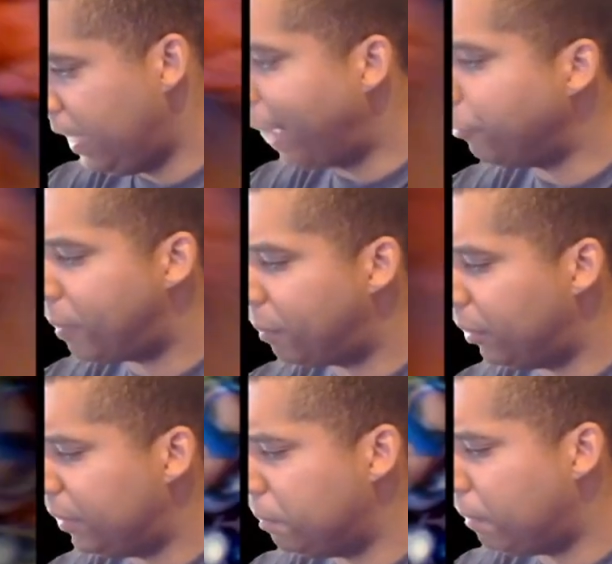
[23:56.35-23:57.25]
And
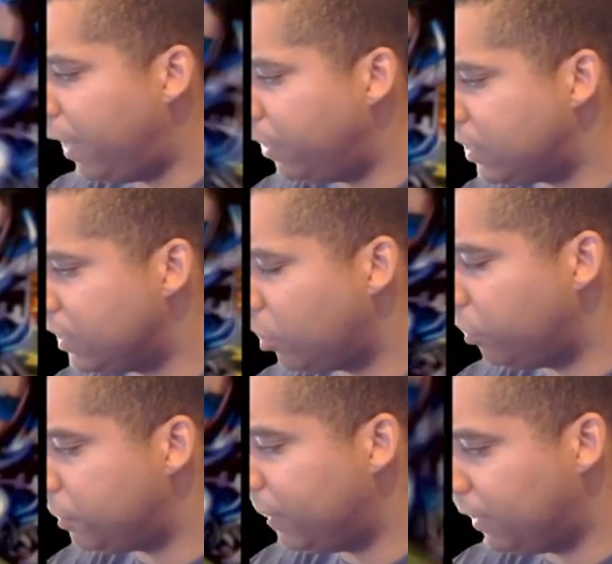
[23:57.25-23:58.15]
remember, Miles has
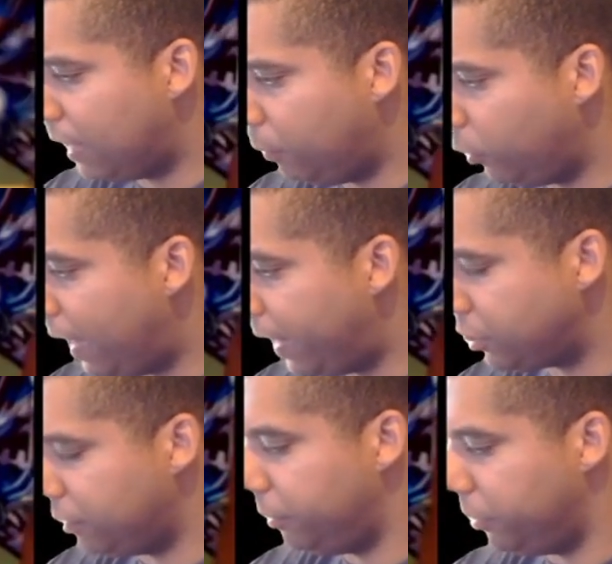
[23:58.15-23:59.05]
always been a lot more
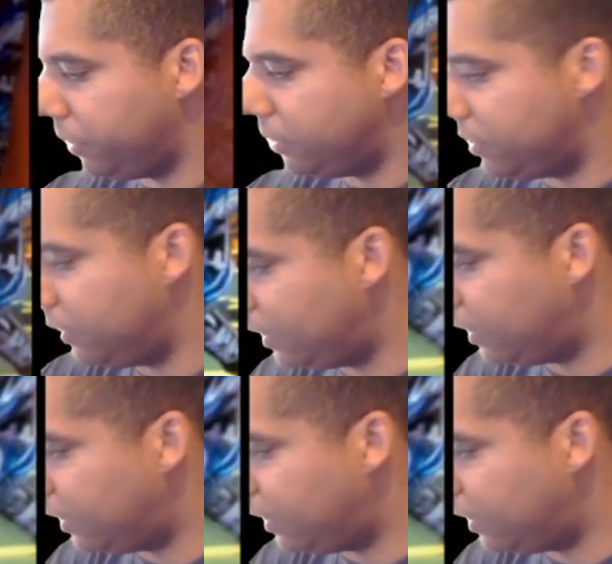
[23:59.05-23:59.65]
action focused, and now